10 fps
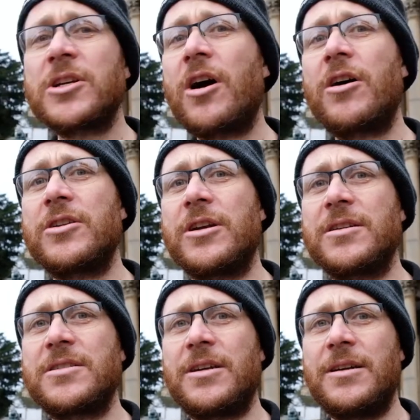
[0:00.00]
harder
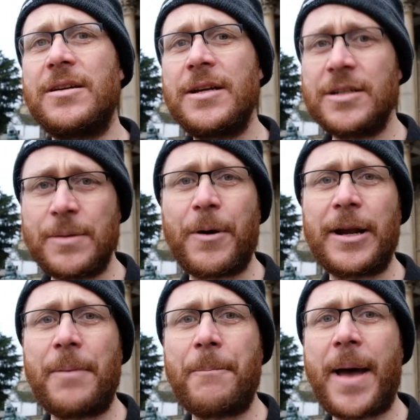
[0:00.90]
to, to
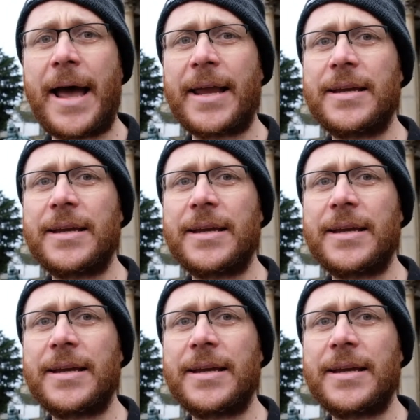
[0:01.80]
bring them back.